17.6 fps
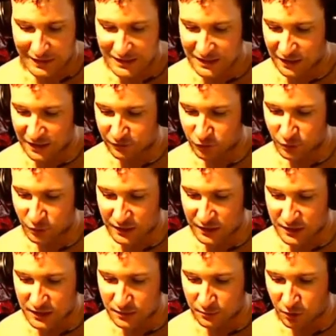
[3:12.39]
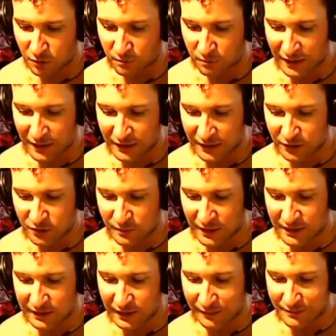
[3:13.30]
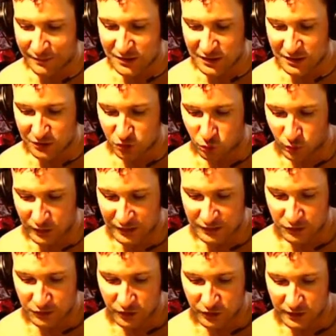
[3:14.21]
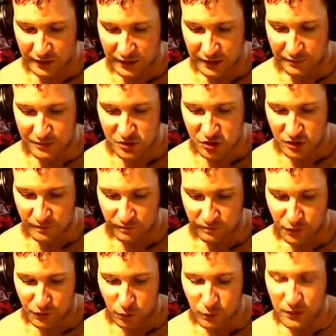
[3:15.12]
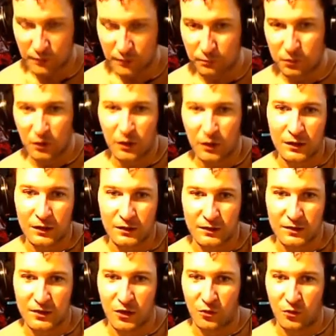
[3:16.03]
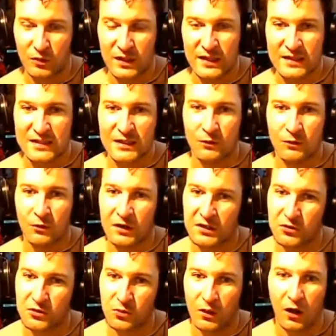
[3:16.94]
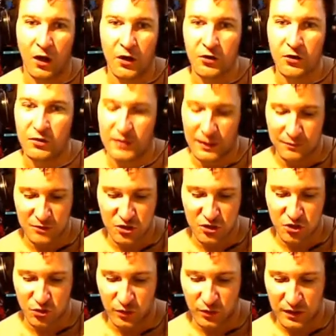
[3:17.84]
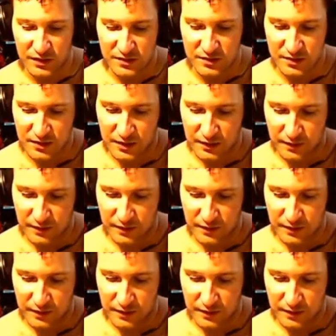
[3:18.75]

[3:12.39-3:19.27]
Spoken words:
Instead of doing a small minor amount of damage, like 20 and 30 damage, we can block, hits that we're going to do 100 damage to us.